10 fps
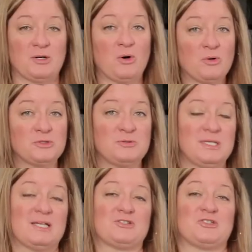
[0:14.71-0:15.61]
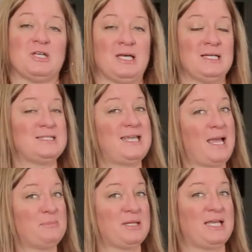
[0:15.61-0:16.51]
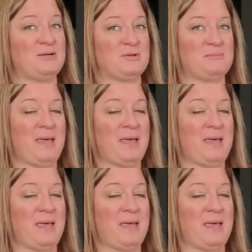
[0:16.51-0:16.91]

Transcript: a whole new dish. Today I'm playing with